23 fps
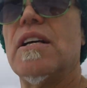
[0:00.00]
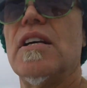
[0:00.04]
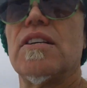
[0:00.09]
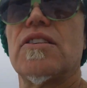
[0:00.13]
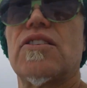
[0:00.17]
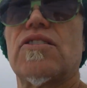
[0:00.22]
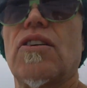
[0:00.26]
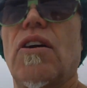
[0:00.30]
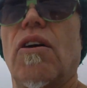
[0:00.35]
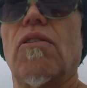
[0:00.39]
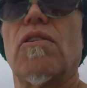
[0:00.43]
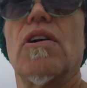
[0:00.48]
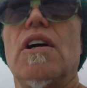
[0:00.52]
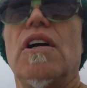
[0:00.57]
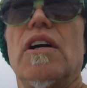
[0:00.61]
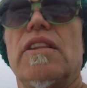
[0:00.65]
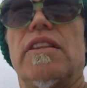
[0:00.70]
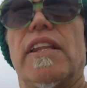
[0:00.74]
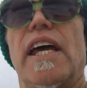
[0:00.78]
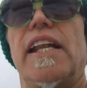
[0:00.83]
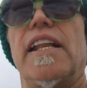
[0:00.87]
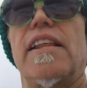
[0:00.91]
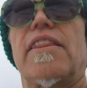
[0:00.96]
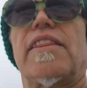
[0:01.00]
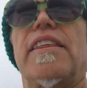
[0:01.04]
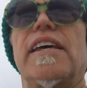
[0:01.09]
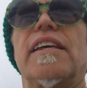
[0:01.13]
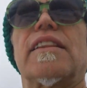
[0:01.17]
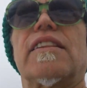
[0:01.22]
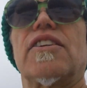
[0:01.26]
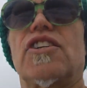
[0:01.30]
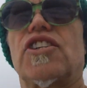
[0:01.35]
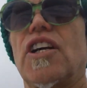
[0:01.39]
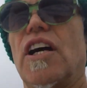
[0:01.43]
So they didn't
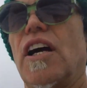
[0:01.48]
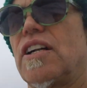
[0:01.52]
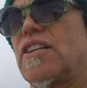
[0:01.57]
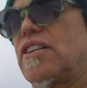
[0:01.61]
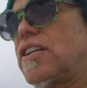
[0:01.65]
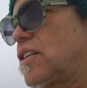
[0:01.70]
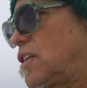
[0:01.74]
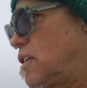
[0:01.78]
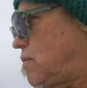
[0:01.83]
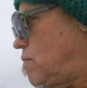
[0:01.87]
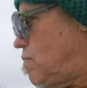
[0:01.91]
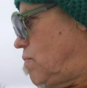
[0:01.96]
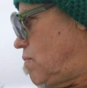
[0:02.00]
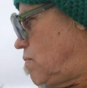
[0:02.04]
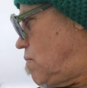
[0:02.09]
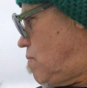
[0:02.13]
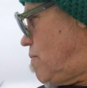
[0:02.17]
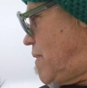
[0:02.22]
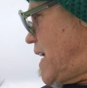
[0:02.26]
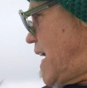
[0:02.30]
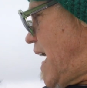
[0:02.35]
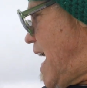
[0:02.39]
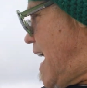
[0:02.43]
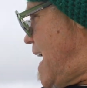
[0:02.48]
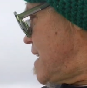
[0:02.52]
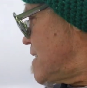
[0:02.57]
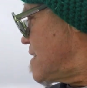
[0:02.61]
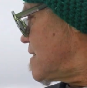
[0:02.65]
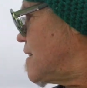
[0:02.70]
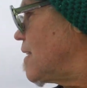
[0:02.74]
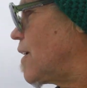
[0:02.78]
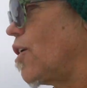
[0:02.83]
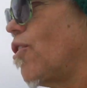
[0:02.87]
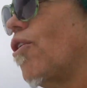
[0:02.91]
think the judge, we
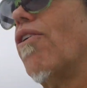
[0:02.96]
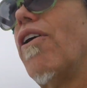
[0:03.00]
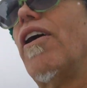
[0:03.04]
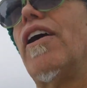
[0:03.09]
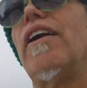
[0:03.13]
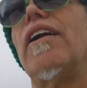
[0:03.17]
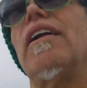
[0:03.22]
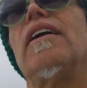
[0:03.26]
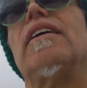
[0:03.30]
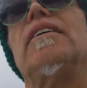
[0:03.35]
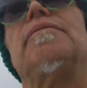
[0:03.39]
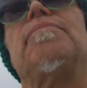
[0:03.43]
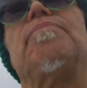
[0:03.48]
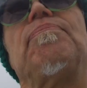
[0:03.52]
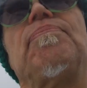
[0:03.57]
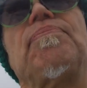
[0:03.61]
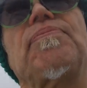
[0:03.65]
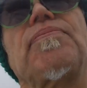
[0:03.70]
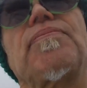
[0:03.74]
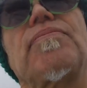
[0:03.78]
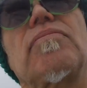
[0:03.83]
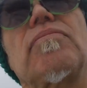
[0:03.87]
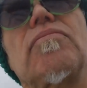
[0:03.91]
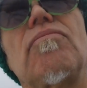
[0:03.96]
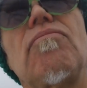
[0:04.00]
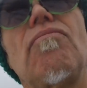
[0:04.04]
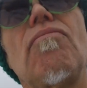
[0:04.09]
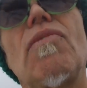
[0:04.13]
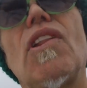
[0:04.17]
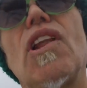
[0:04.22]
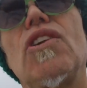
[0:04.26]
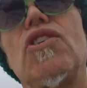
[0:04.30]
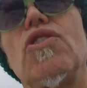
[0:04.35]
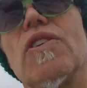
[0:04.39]
asked the court
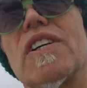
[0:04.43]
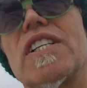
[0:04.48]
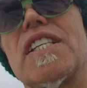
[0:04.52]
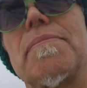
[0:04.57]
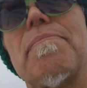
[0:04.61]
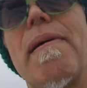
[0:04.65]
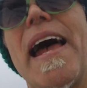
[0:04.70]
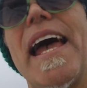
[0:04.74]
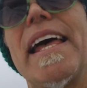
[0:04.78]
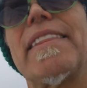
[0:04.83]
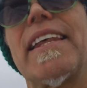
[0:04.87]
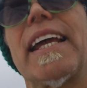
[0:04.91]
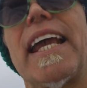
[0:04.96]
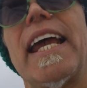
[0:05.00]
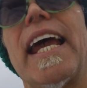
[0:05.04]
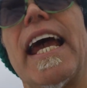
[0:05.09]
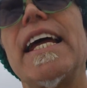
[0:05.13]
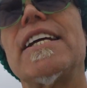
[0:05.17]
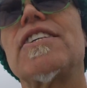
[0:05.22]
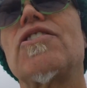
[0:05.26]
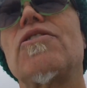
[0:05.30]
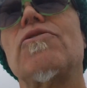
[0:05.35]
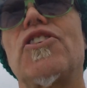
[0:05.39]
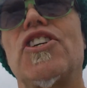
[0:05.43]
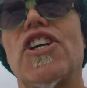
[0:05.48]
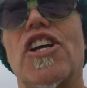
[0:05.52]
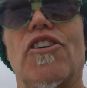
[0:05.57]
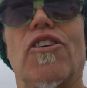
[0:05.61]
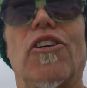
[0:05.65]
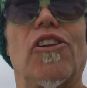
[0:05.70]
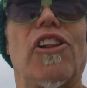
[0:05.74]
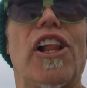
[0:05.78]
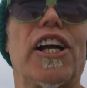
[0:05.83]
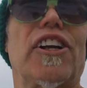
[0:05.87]
to expand the case to
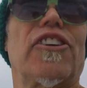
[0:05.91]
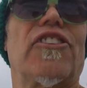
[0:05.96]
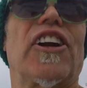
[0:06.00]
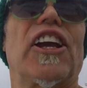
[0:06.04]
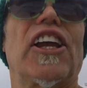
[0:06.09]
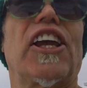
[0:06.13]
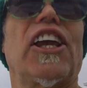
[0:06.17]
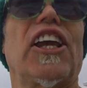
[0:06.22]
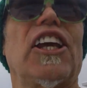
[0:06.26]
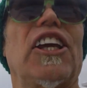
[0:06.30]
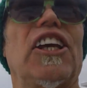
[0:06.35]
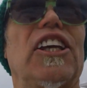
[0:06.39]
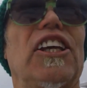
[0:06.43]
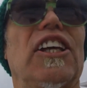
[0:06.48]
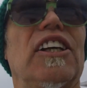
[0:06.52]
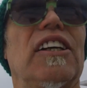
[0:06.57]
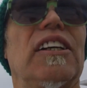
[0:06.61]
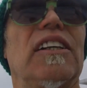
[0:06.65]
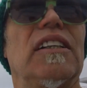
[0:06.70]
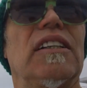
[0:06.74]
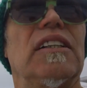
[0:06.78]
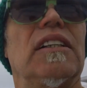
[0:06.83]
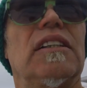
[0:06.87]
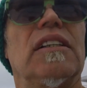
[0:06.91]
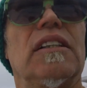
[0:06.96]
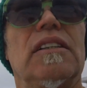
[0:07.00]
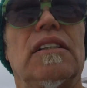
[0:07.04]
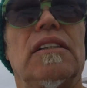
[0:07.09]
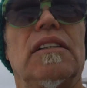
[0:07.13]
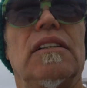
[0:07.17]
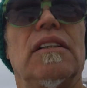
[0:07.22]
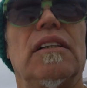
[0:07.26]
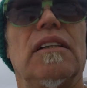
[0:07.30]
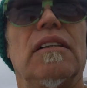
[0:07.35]
General Electric.
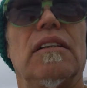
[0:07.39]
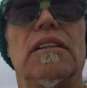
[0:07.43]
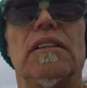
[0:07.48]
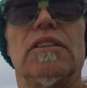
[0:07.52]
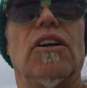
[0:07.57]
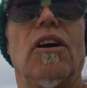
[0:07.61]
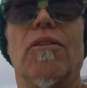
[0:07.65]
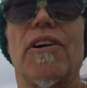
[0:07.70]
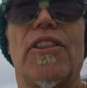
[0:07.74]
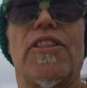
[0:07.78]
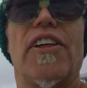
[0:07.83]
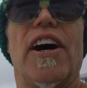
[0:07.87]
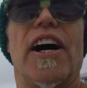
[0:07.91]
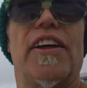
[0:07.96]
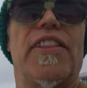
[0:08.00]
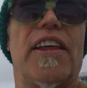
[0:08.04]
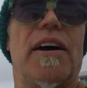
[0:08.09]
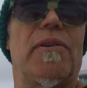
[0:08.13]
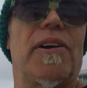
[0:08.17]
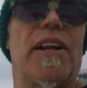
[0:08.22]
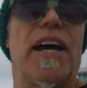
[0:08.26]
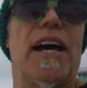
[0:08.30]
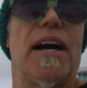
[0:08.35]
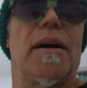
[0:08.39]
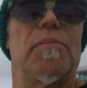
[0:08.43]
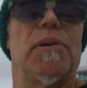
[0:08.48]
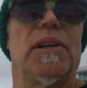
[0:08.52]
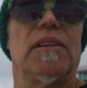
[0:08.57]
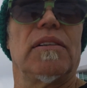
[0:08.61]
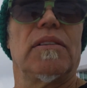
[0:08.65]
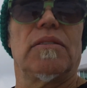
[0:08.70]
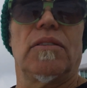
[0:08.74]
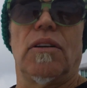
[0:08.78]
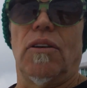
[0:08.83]
No one thought that would
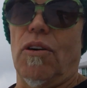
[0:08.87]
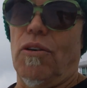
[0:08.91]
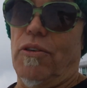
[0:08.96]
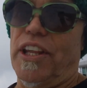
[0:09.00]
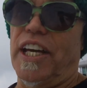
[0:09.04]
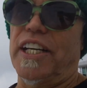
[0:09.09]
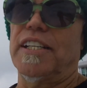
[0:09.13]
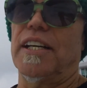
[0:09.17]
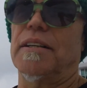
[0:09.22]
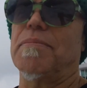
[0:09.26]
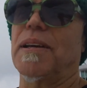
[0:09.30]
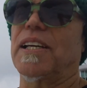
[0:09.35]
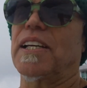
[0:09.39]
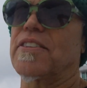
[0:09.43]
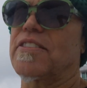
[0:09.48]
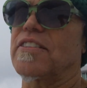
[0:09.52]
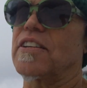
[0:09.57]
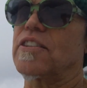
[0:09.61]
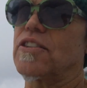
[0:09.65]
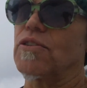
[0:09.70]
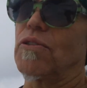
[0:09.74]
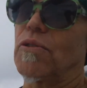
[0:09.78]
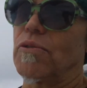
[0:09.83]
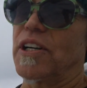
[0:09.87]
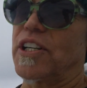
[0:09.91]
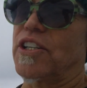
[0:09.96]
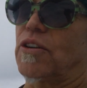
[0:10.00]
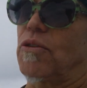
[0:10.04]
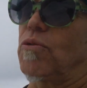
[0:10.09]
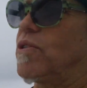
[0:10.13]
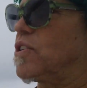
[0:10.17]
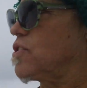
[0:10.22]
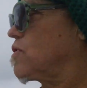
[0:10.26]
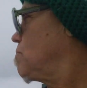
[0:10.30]
happen. Oh, they did, because the two
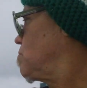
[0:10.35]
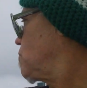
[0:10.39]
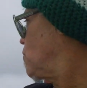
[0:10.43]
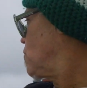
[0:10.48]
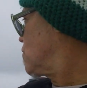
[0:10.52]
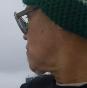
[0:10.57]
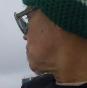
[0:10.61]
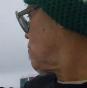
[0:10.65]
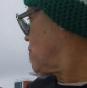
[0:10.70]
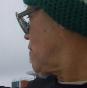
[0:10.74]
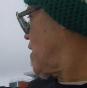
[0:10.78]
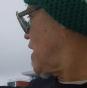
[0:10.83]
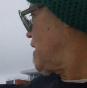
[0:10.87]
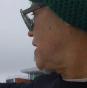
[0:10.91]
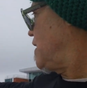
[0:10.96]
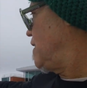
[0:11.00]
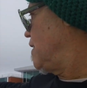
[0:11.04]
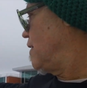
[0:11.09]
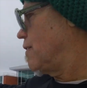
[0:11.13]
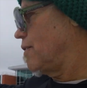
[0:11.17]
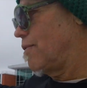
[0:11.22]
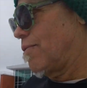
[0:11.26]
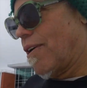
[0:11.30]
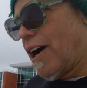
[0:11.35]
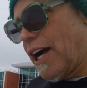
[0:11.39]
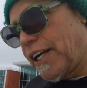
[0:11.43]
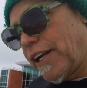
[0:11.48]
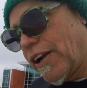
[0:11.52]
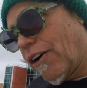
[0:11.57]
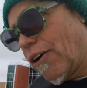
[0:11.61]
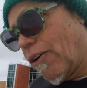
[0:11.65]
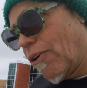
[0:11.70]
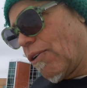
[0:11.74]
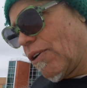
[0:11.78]
original whistleblowers were right here, who I
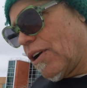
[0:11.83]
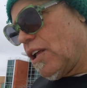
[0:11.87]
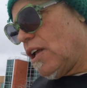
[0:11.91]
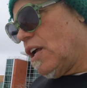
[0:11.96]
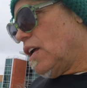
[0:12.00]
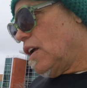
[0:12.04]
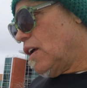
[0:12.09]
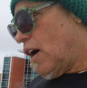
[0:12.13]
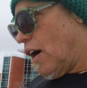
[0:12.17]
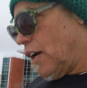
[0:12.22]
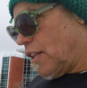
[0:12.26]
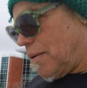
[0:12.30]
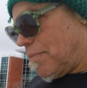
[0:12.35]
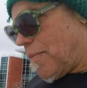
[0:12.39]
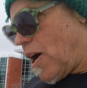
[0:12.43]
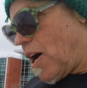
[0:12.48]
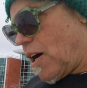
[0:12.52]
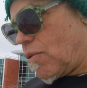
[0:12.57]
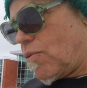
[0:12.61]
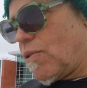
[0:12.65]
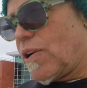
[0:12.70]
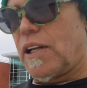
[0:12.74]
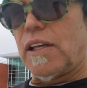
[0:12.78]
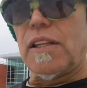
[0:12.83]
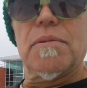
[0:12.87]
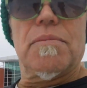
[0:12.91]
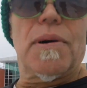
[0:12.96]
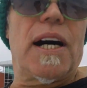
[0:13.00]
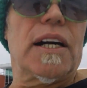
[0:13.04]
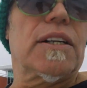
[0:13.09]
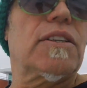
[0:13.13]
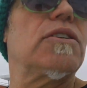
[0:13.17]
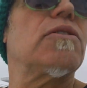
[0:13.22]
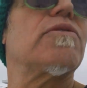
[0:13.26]
know, on the Mach one and the
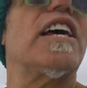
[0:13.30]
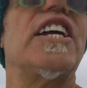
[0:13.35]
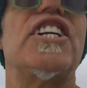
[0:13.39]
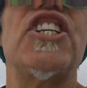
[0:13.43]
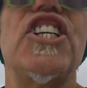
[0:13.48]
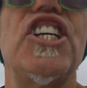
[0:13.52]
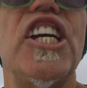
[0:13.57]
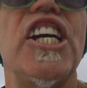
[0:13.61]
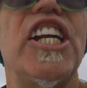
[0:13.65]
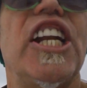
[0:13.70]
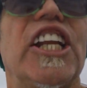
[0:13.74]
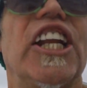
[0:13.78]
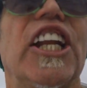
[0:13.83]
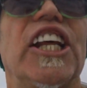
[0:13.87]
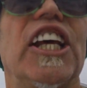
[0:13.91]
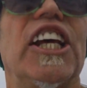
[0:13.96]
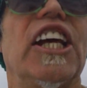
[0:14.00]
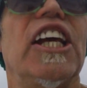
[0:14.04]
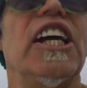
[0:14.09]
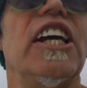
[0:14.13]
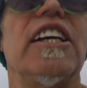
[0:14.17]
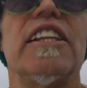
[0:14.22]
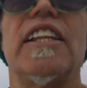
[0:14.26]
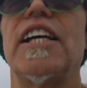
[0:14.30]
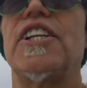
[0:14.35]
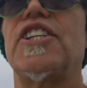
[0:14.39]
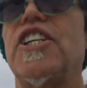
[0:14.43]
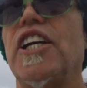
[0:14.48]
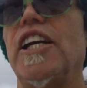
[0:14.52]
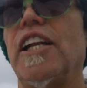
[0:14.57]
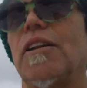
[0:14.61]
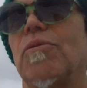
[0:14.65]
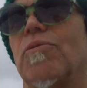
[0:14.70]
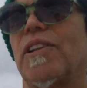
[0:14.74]
Mach two. They cheated. They
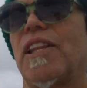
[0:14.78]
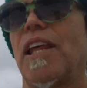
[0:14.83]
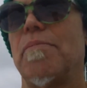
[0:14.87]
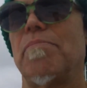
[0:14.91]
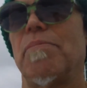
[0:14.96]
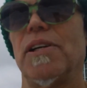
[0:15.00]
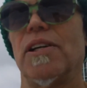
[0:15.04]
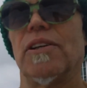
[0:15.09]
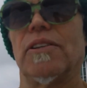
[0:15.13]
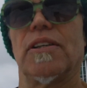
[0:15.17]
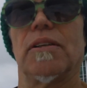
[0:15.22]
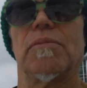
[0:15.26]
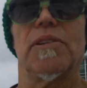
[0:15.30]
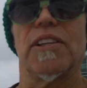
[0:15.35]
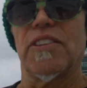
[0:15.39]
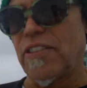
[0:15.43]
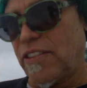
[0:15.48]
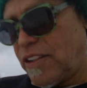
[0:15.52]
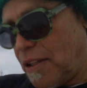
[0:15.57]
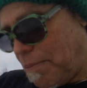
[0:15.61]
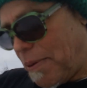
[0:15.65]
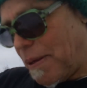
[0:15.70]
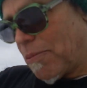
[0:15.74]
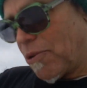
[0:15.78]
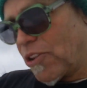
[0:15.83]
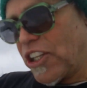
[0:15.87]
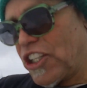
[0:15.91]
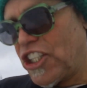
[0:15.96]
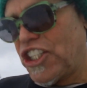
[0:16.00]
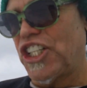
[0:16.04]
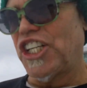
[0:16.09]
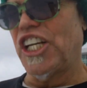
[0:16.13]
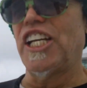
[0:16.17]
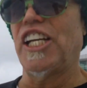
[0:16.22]
cheated when they built them. This is the people that
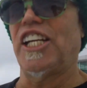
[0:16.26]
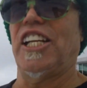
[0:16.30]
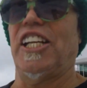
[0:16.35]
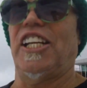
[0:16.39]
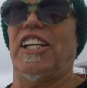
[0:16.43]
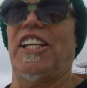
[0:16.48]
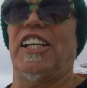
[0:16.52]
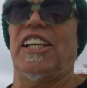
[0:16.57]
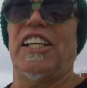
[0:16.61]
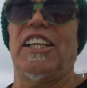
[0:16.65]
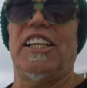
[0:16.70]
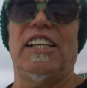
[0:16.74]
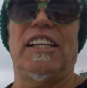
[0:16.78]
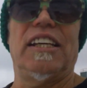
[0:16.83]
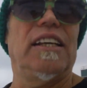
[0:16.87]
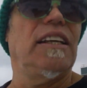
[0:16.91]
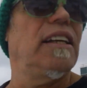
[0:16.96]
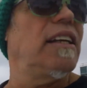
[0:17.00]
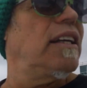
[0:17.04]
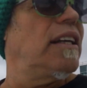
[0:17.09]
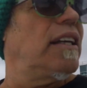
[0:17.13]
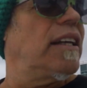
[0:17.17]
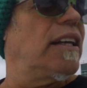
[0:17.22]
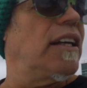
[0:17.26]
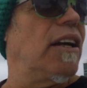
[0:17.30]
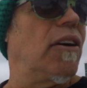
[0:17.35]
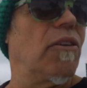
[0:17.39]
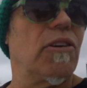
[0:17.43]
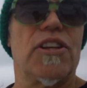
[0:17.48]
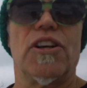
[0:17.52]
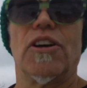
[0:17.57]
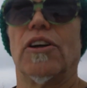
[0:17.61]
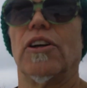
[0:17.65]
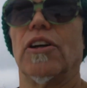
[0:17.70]
cheated. You know,
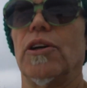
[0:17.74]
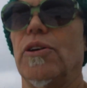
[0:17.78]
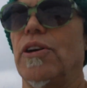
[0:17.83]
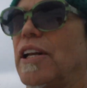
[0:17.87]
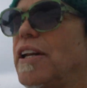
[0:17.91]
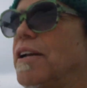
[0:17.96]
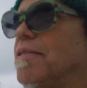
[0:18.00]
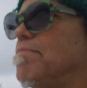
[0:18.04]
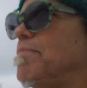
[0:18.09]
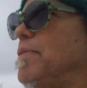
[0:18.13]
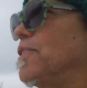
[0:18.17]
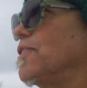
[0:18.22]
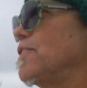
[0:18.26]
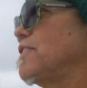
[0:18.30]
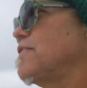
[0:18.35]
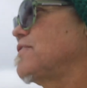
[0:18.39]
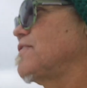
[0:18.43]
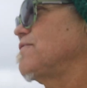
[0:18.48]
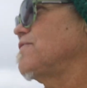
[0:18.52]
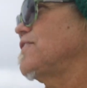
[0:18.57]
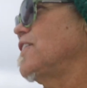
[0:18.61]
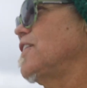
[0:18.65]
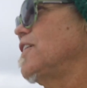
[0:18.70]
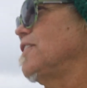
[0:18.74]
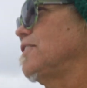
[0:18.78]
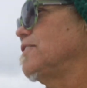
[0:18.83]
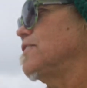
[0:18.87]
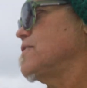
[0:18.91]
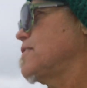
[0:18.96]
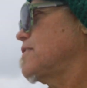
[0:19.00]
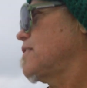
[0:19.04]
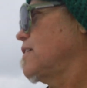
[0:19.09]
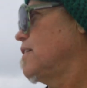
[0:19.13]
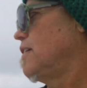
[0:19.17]
you're looting of billions of
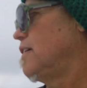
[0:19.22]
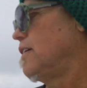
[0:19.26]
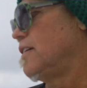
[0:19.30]
dollars.